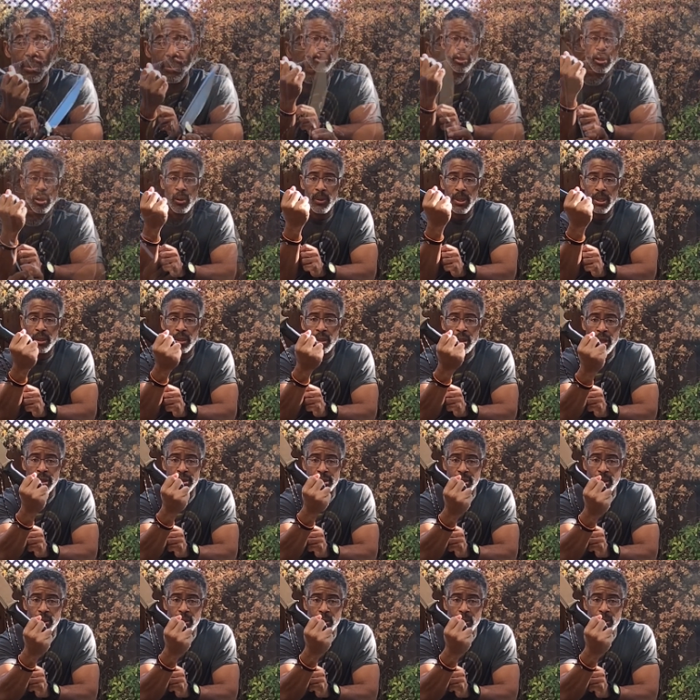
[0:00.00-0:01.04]
and so it'll
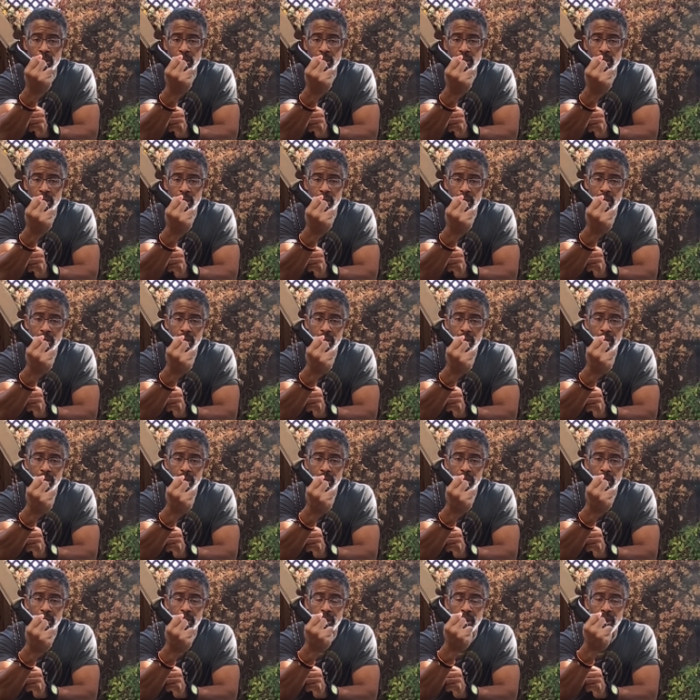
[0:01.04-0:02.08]
also
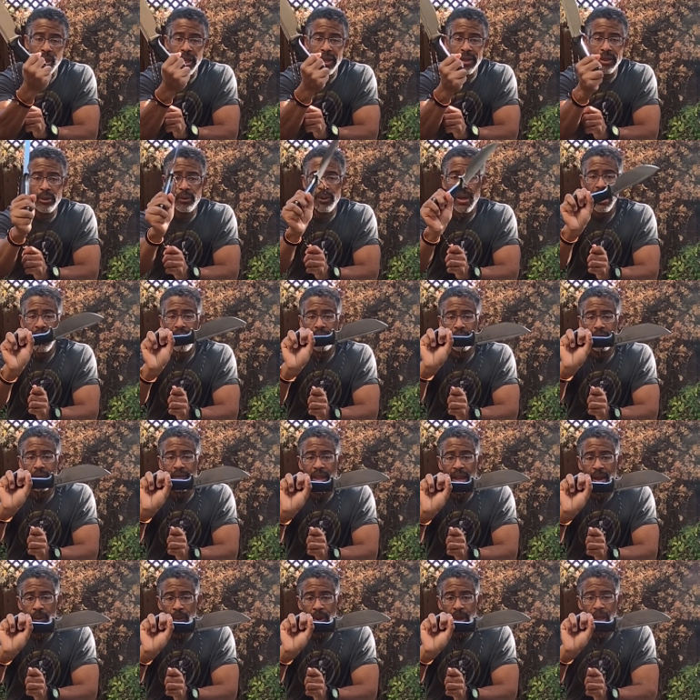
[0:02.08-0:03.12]
lock your hand in
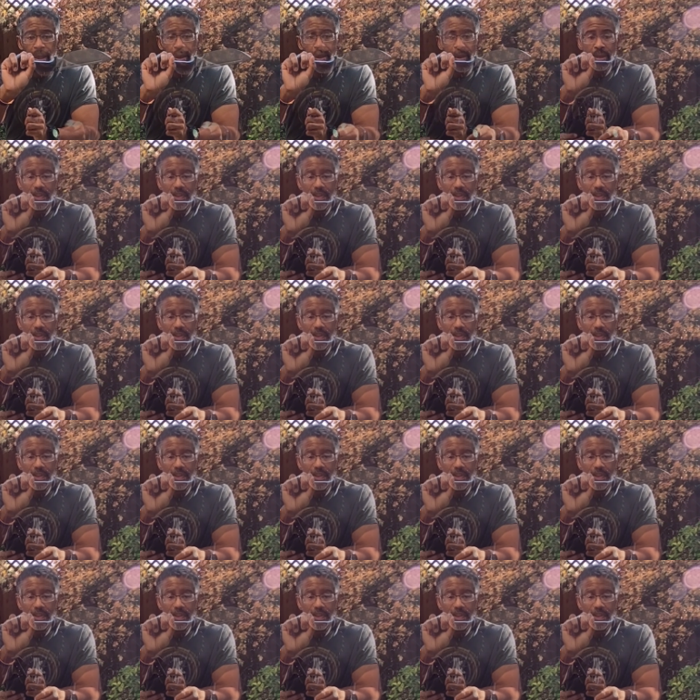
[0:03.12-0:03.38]
that way.